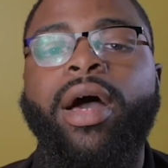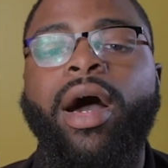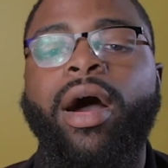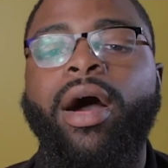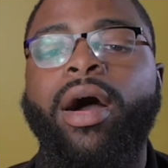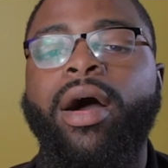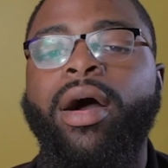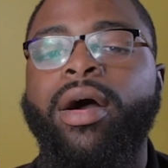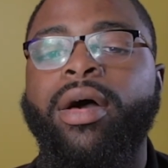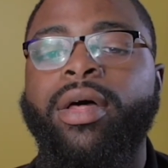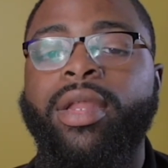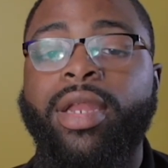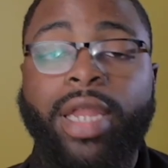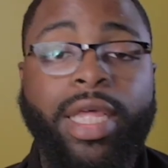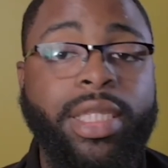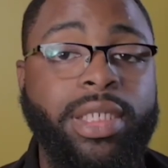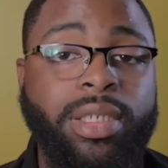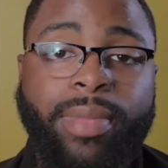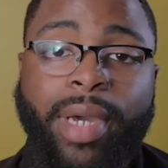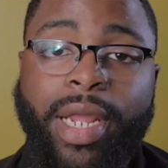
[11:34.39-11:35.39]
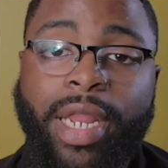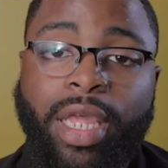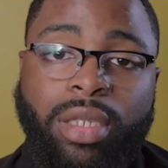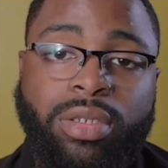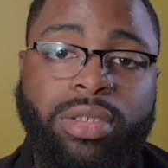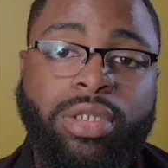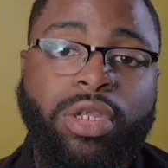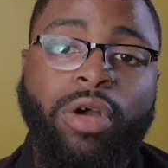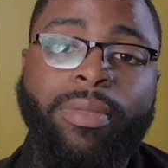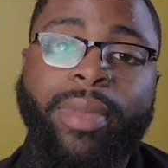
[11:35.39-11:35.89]
Let somebody
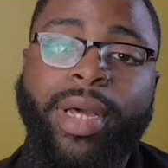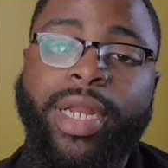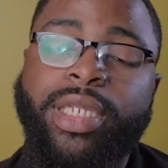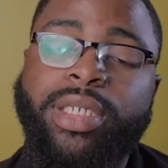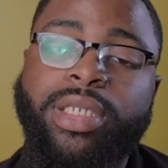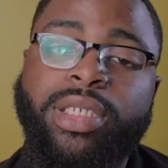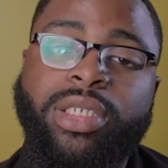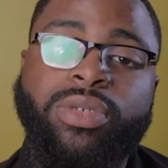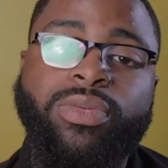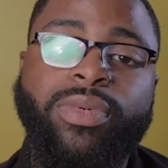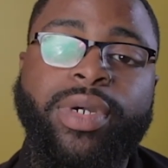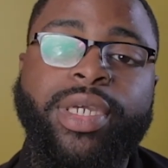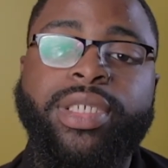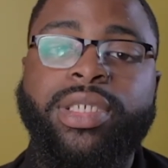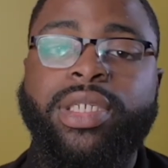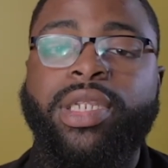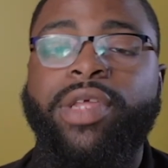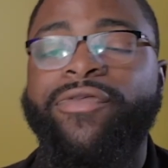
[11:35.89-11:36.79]
else know about the situation.